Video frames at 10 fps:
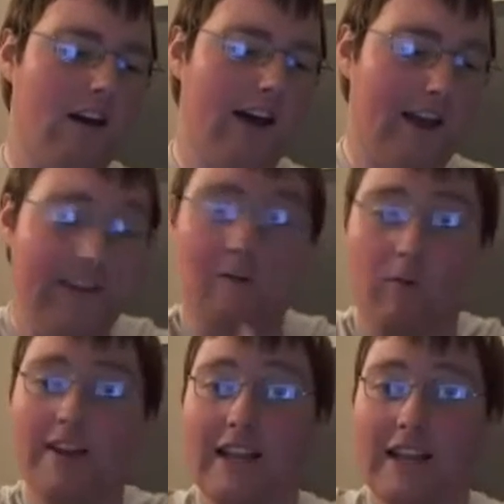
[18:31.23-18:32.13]
and they
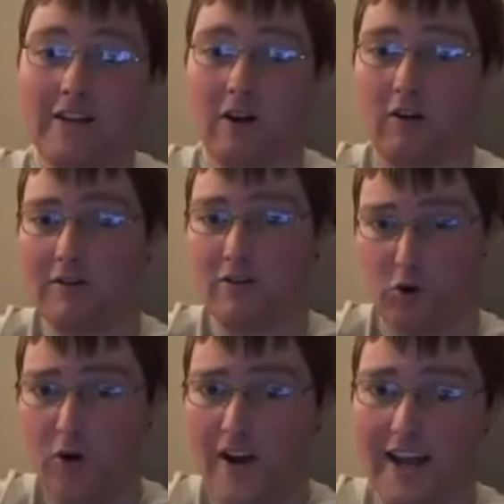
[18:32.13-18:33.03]
really are
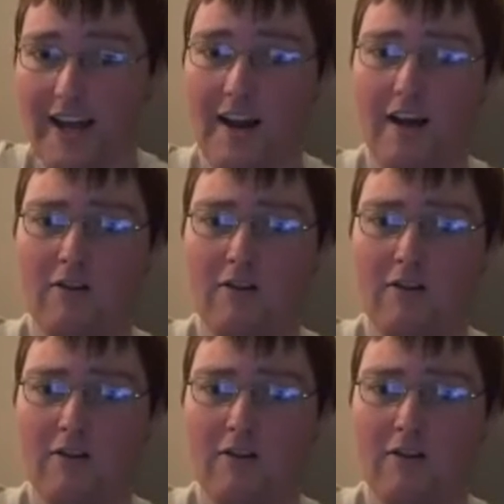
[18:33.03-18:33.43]
enjoying it,